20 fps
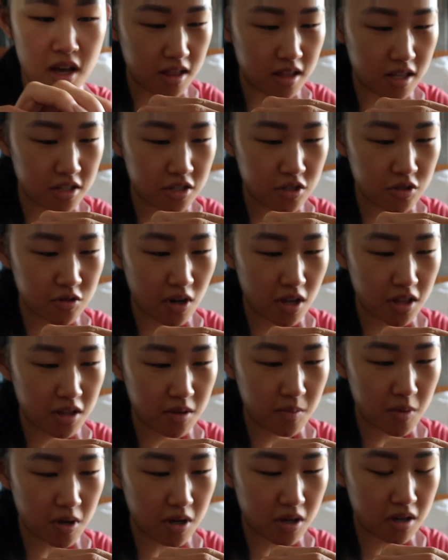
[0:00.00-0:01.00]
Let's try
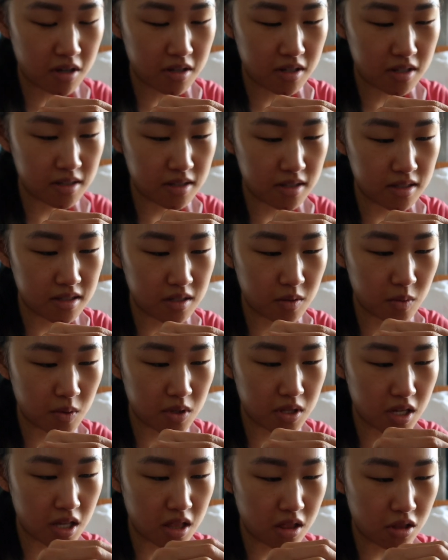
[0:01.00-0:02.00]
them on and see
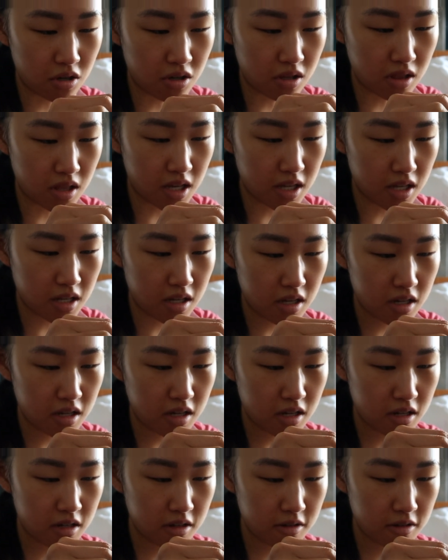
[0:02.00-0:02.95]
what they look like.